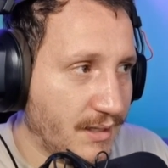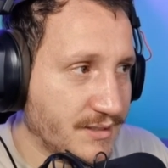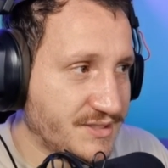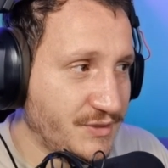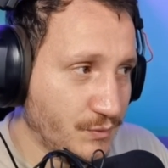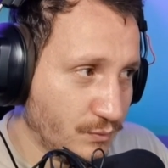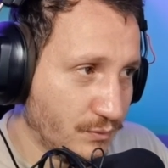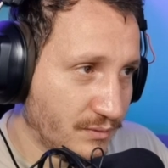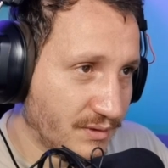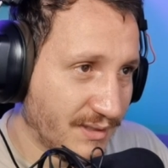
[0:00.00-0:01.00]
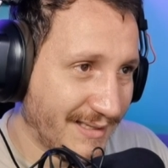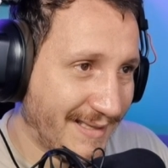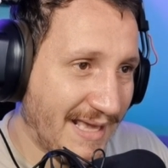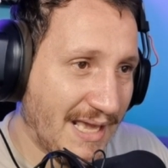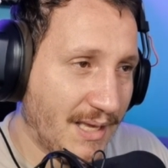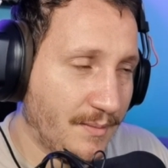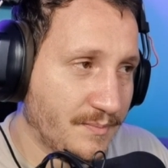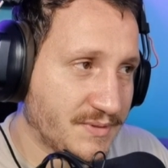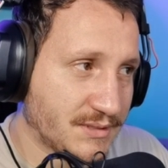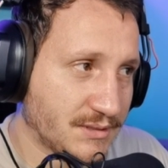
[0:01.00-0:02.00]
as new
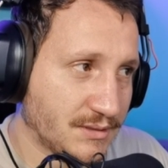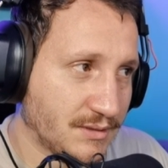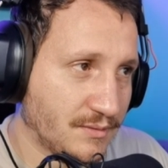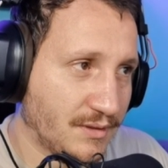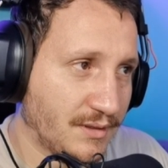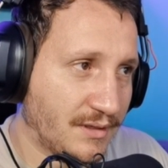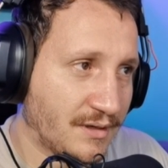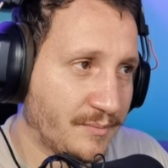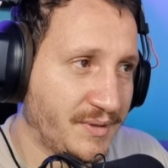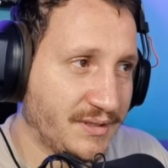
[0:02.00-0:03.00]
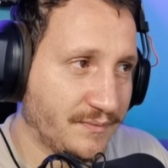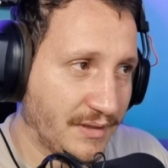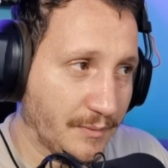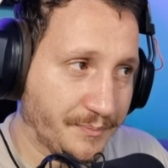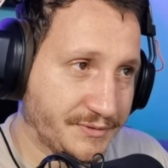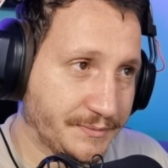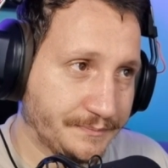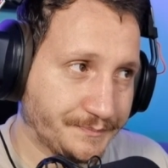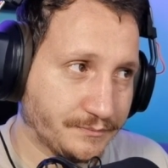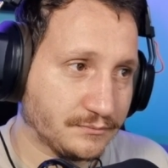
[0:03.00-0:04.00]
games are being developed,
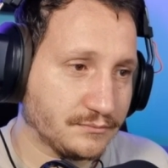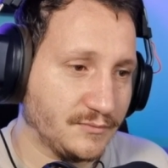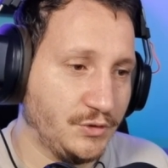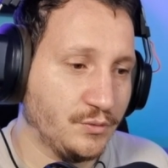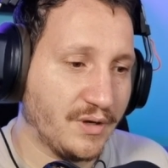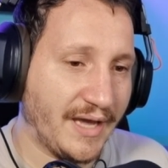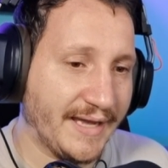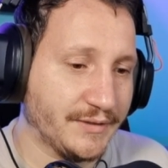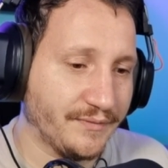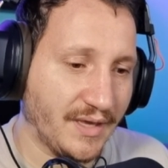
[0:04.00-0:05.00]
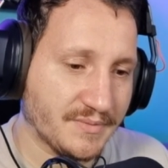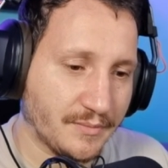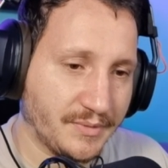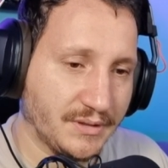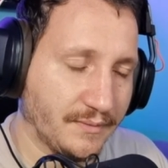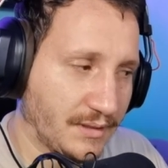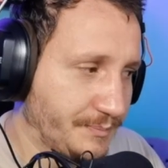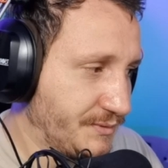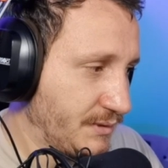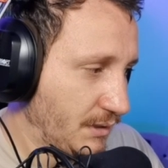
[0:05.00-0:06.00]
new kind of games are being
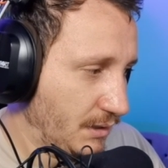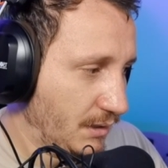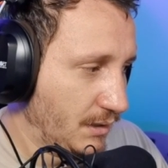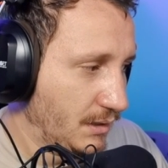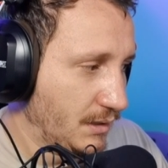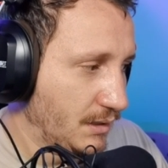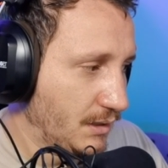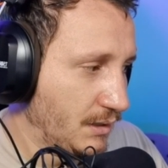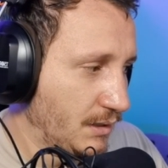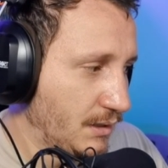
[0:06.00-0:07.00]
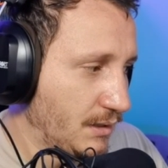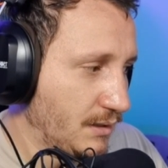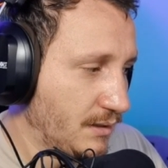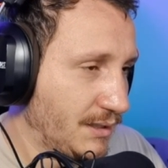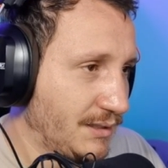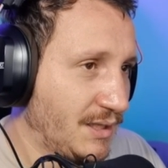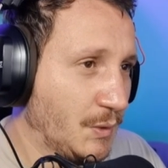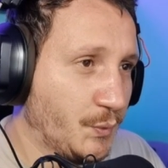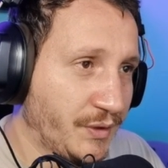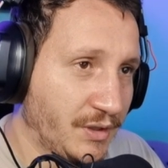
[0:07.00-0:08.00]
developed, they
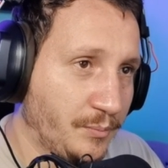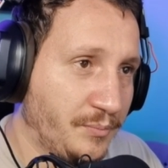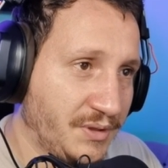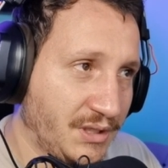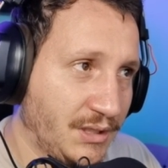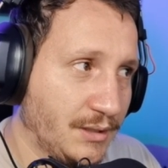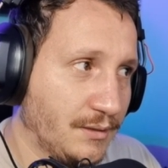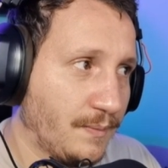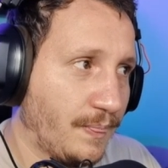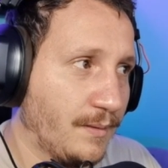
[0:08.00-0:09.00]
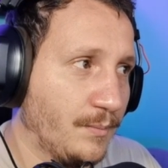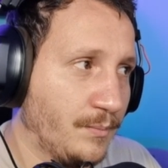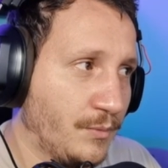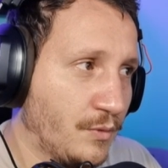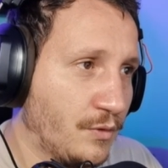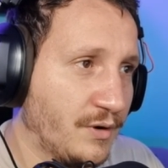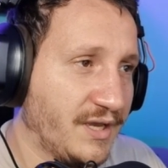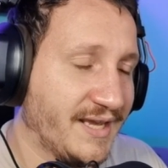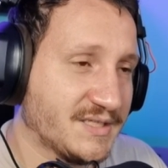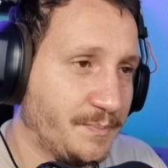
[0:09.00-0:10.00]
will be more
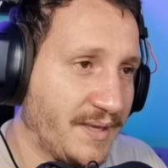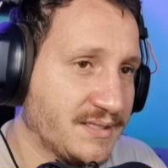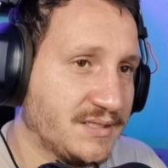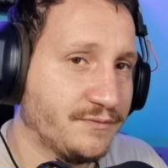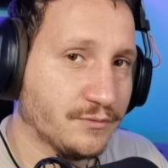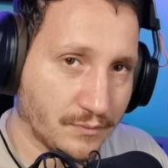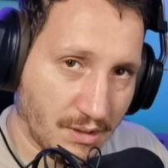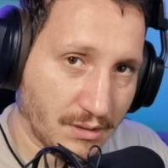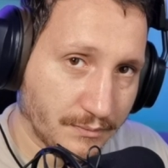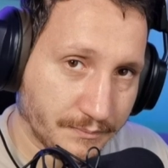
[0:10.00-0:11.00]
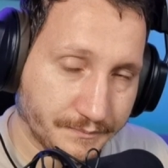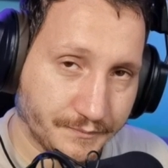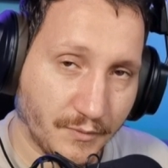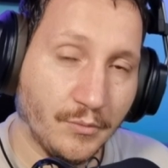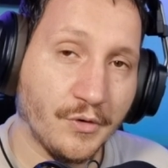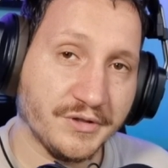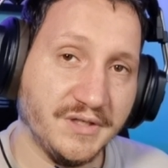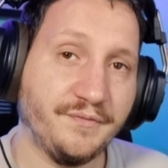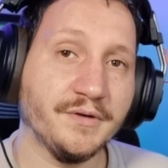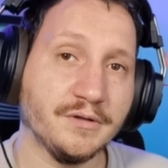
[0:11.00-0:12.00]
expensive to run, more
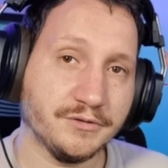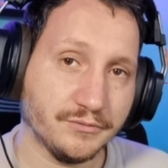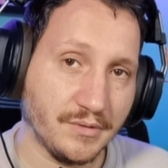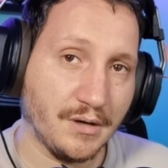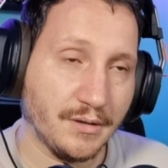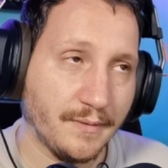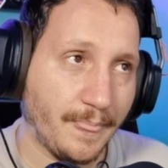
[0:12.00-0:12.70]
difficult to run.